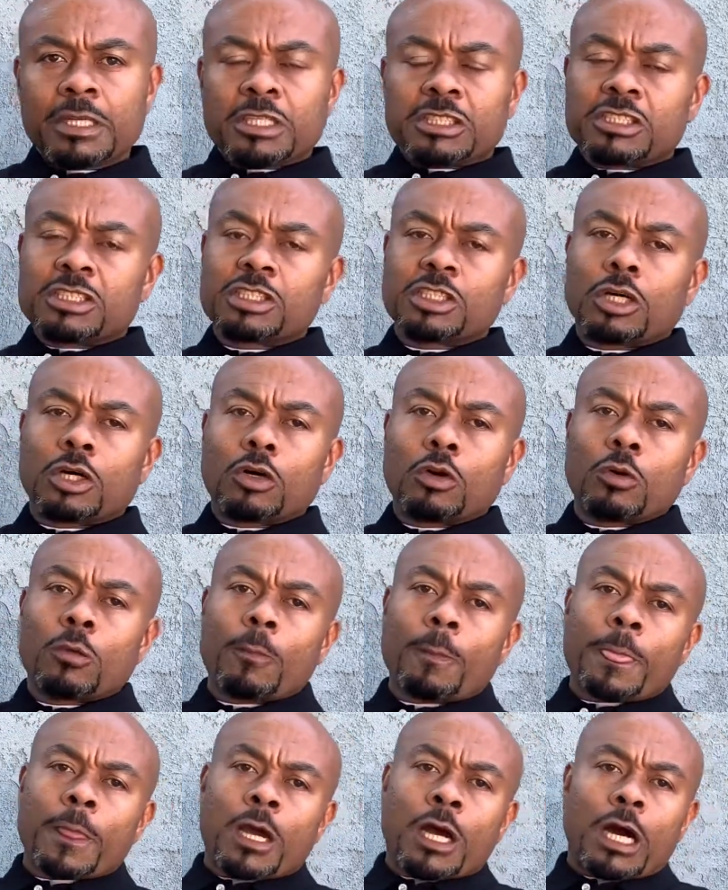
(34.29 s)
So
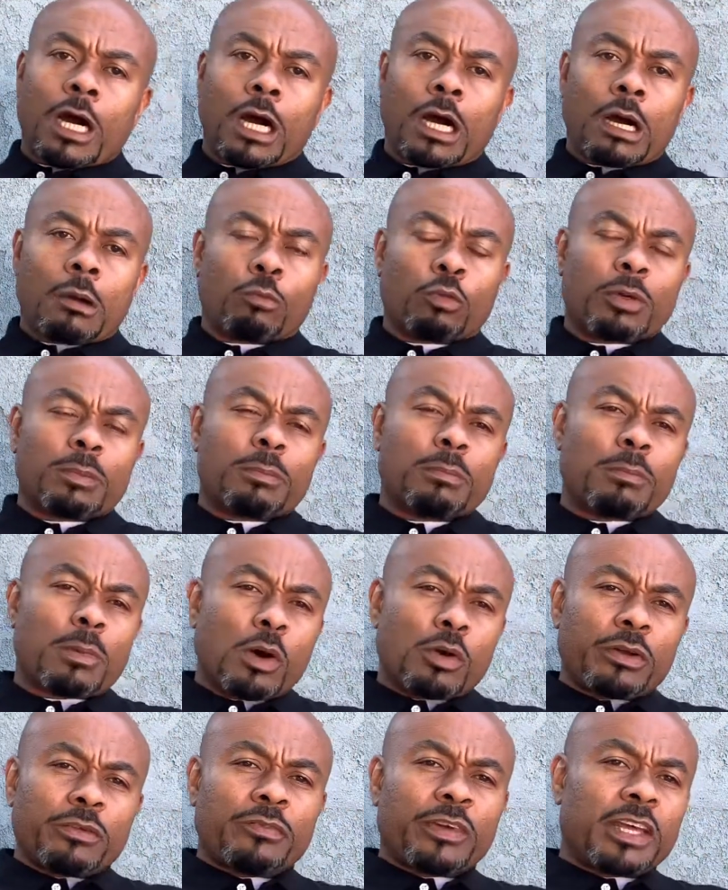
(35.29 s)
what
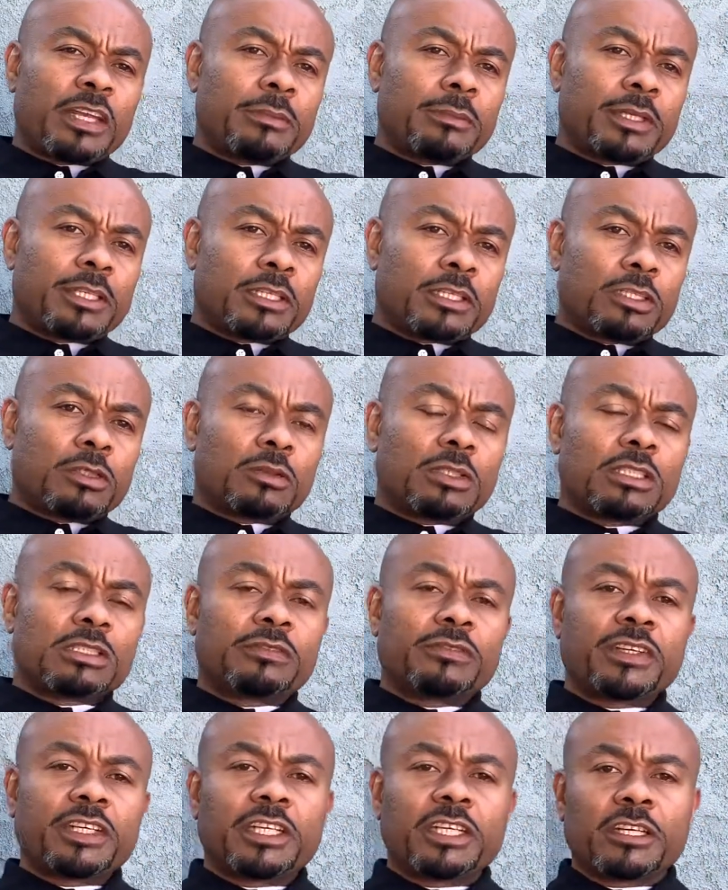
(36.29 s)
motivated me to do these
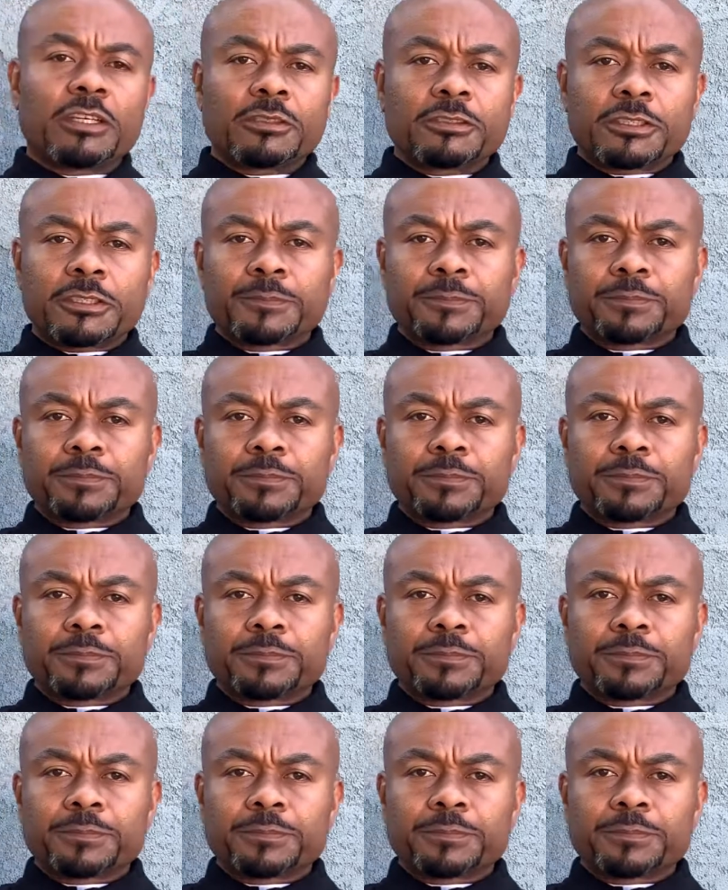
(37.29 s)
videos